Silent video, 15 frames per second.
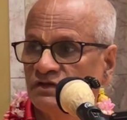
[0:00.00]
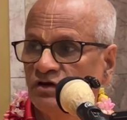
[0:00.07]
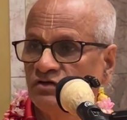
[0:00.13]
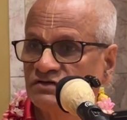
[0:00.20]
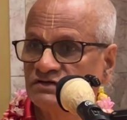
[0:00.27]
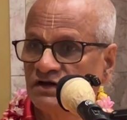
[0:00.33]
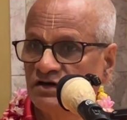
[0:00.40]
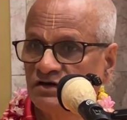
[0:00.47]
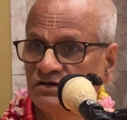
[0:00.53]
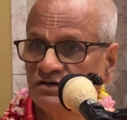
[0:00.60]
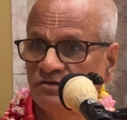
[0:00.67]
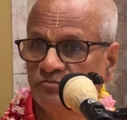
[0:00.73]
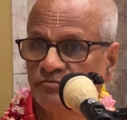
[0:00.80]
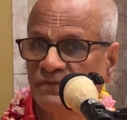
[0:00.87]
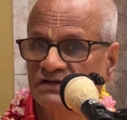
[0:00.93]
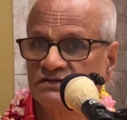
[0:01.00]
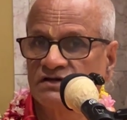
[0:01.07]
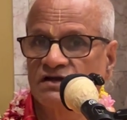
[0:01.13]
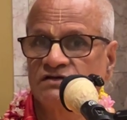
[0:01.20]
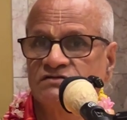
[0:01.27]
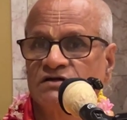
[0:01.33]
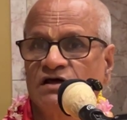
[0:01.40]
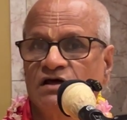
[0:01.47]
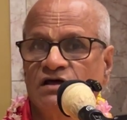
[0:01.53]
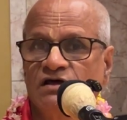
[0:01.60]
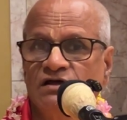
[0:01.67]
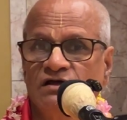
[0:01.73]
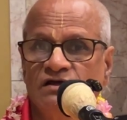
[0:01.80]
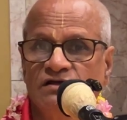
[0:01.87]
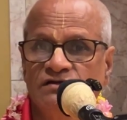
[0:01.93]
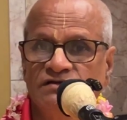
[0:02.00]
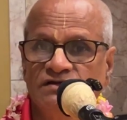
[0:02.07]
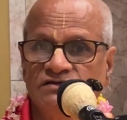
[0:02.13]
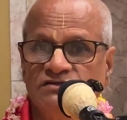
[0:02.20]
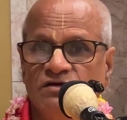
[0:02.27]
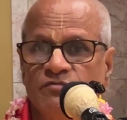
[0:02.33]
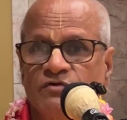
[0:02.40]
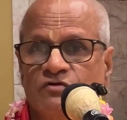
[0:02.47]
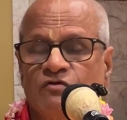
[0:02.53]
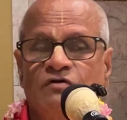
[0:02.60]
they will send madrasa, teach them